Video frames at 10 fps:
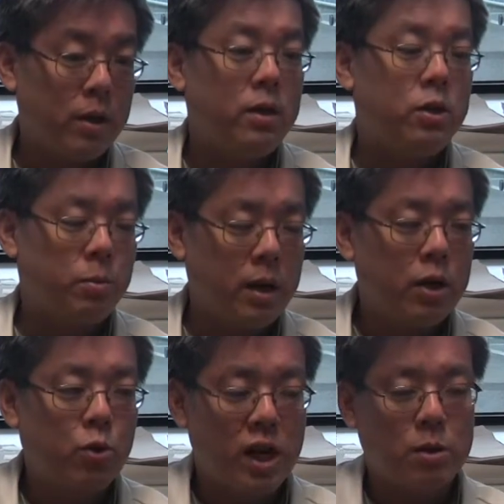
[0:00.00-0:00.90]
So being a
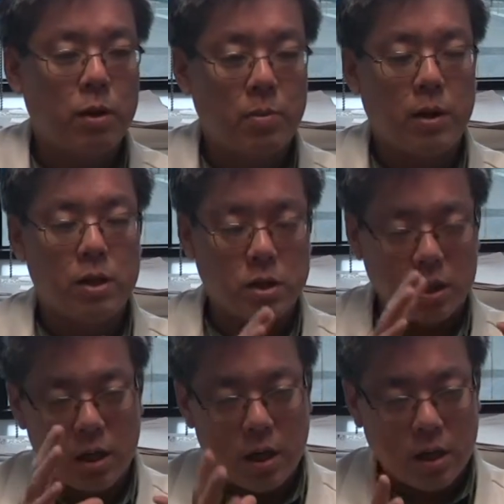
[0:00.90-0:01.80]
transplant
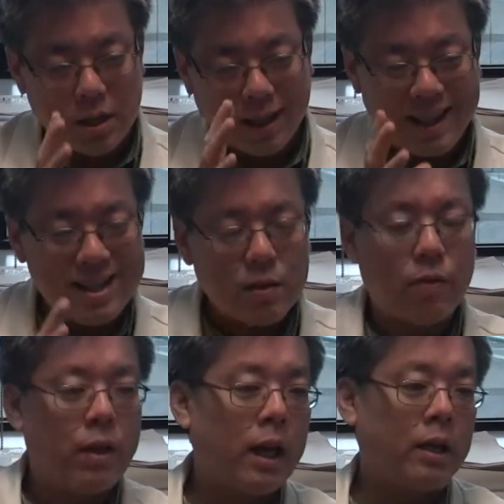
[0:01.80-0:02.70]
patient, the list of
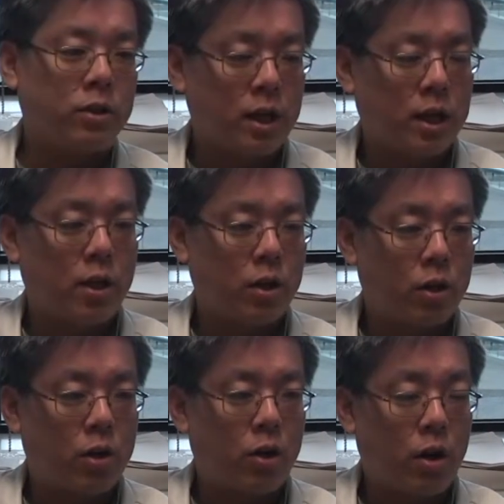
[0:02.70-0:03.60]
things that can
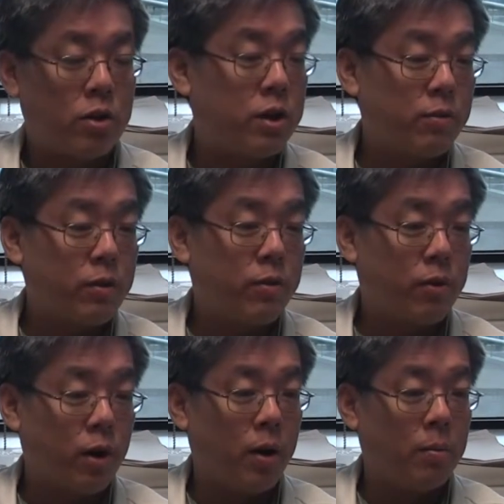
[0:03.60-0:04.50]
occur are different
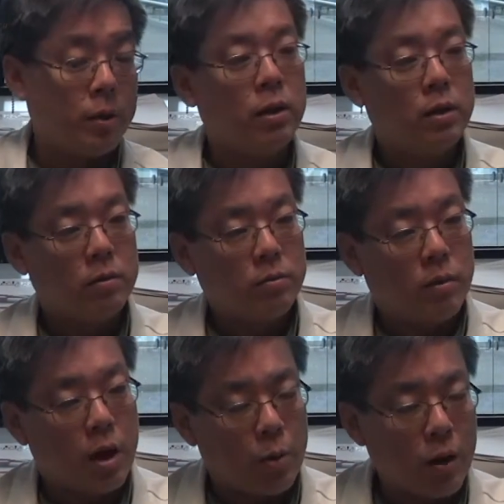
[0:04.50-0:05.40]
from
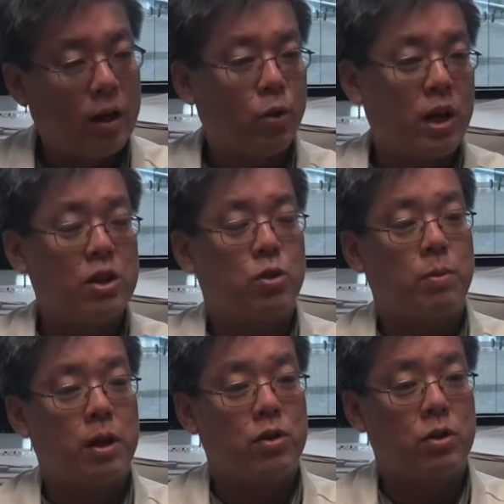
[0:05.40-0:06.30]
a regular cancer
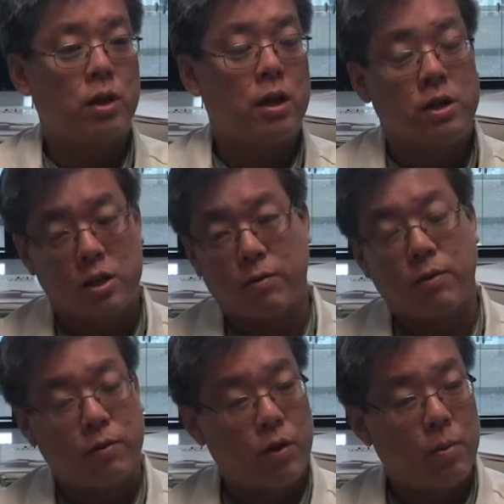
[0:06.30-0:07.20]
patient, and it's
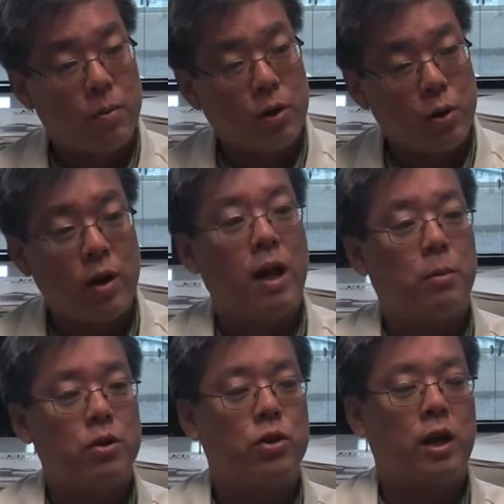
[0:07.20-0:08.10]
different from your
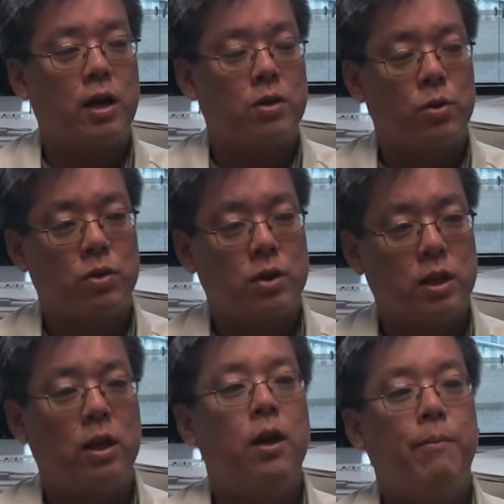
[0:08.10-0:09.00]
neighbor. So you got to sort of
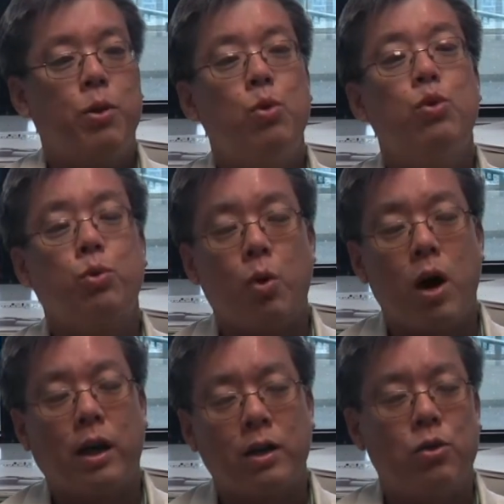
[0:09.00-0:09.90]
see who's
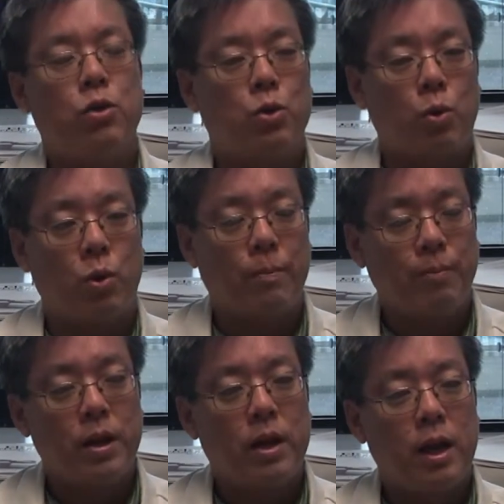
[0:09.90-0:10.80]
walking in your door
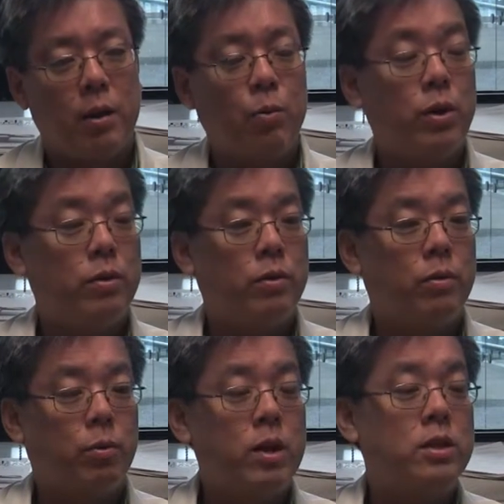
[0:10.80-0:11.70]
and what
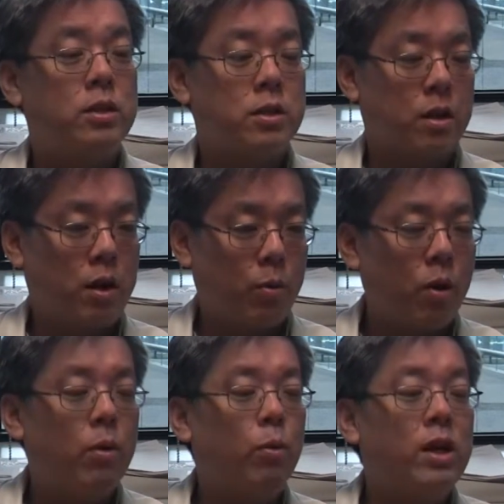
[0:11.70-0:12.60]
risks,
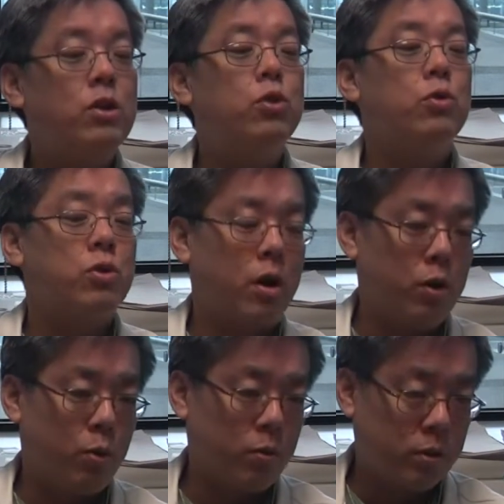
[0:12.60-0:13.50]
what issues are
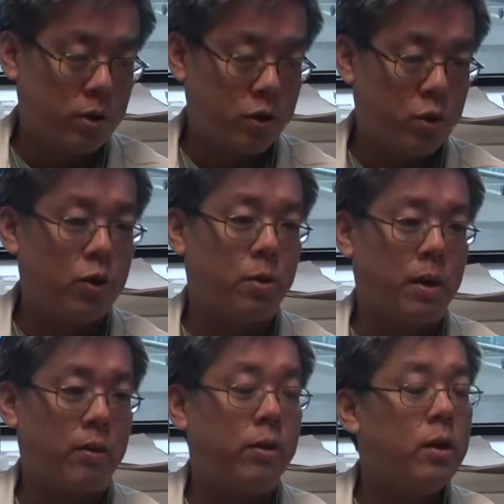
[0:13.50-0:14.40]
you concerned
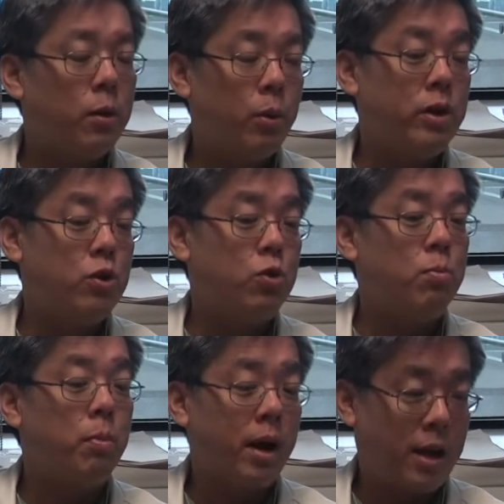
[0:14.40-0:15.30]
about, what issues
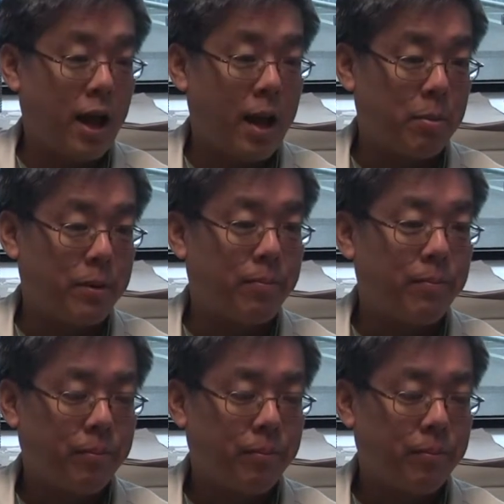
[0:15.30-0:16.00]
might happen.